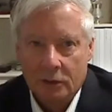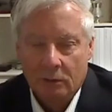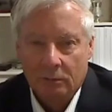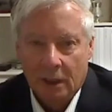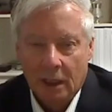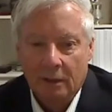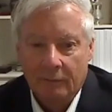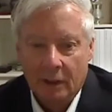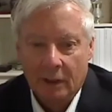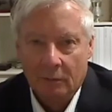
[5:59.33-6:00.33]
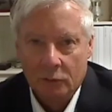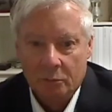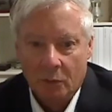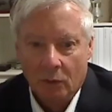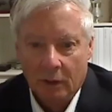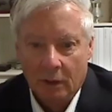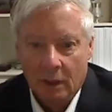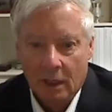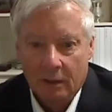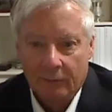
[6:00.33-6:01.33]
So KDVA was born
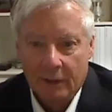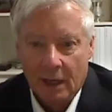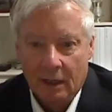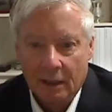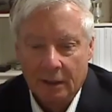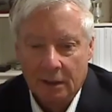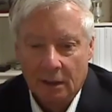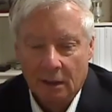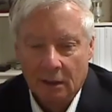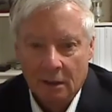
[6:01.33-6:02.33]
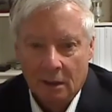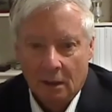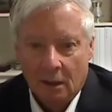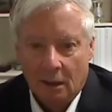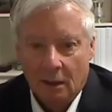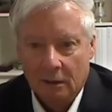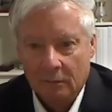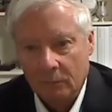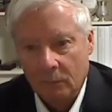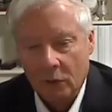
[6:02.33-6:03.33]
out of that idea,
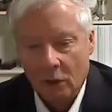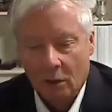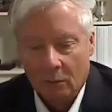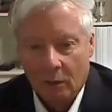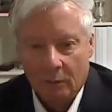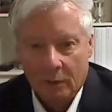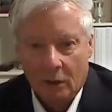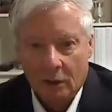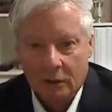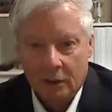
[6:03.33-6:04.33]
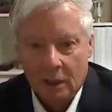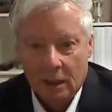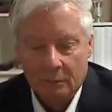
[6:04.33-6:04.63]
and we are where we are today,